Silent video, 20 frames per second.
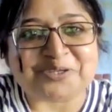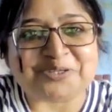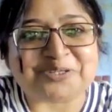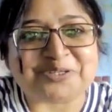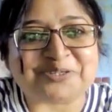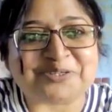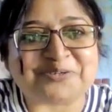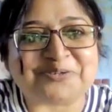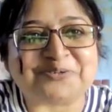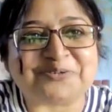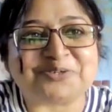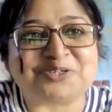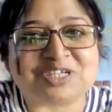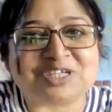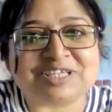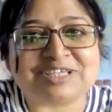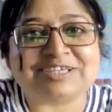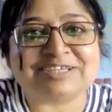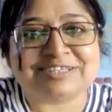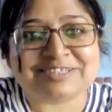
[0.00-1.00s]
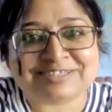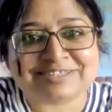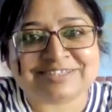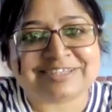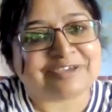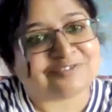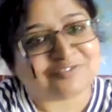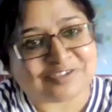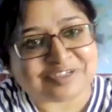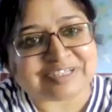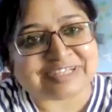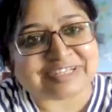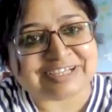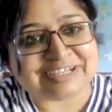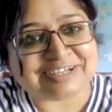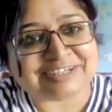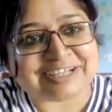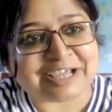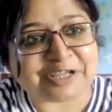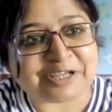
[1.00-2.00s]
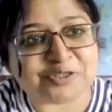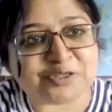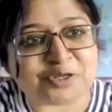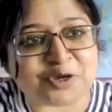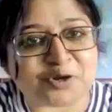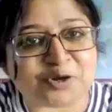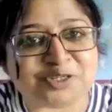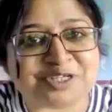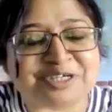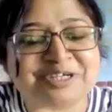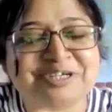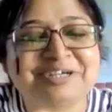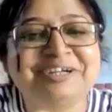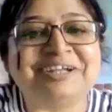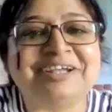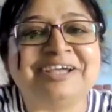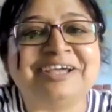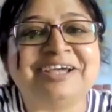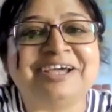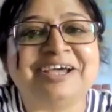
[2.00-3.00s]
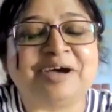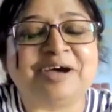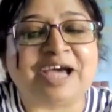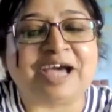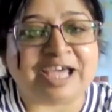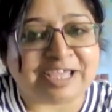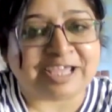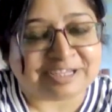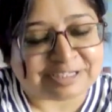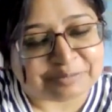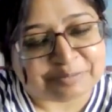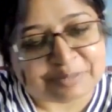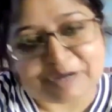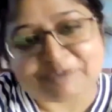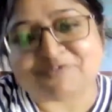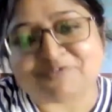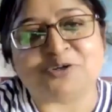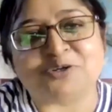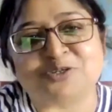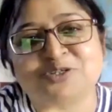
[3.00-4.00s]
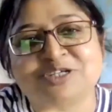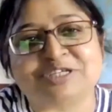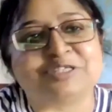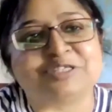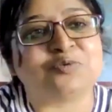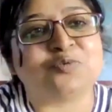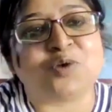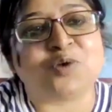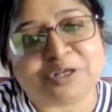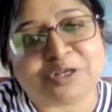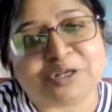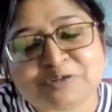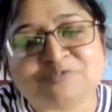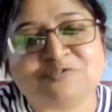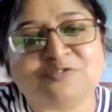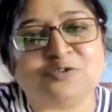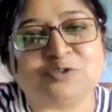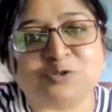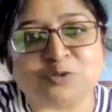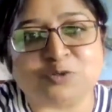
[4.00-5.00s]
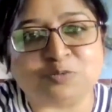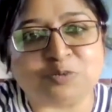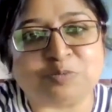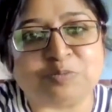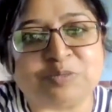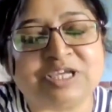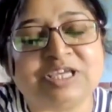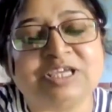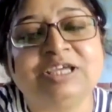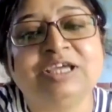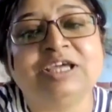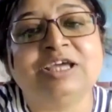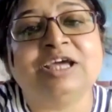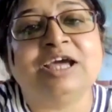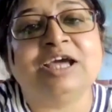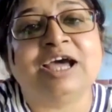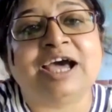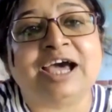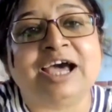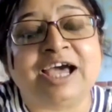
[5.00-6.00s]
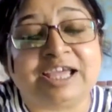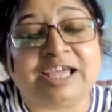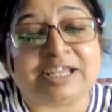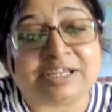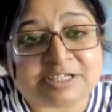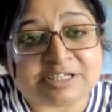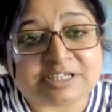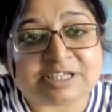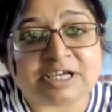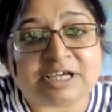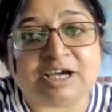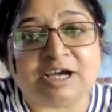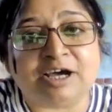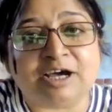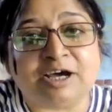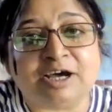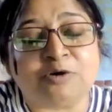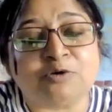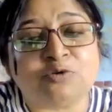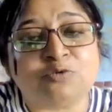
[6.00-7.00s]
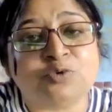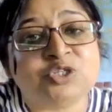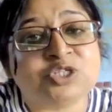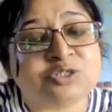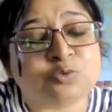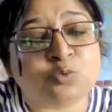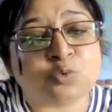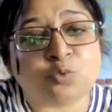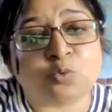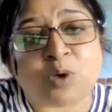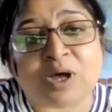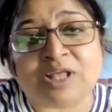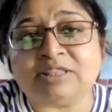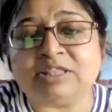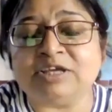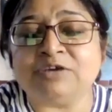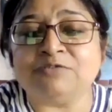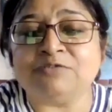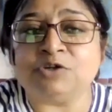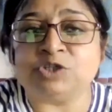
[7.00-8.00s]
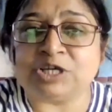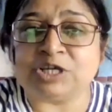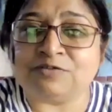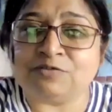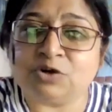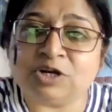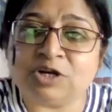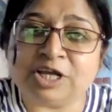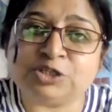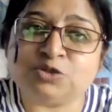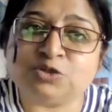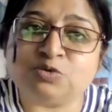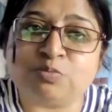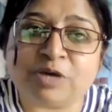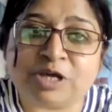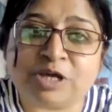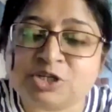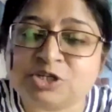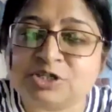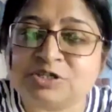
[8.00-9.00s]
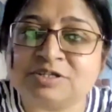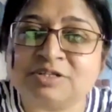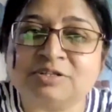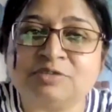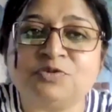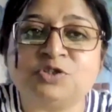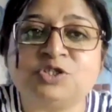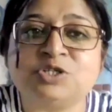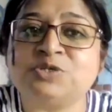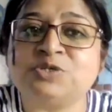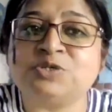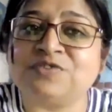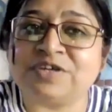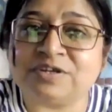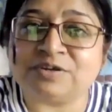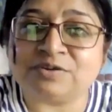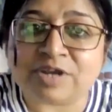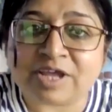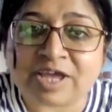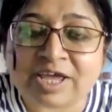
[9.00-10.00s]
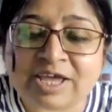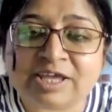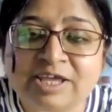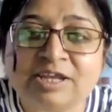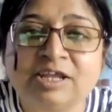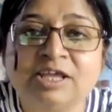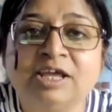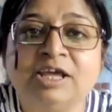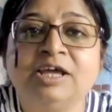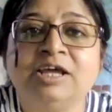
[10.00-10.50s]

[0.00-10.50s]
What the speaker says: So she is definitely a diet doctor, and above all, she's a wonderful human being. And one thing which I would like to mention, which is very rare,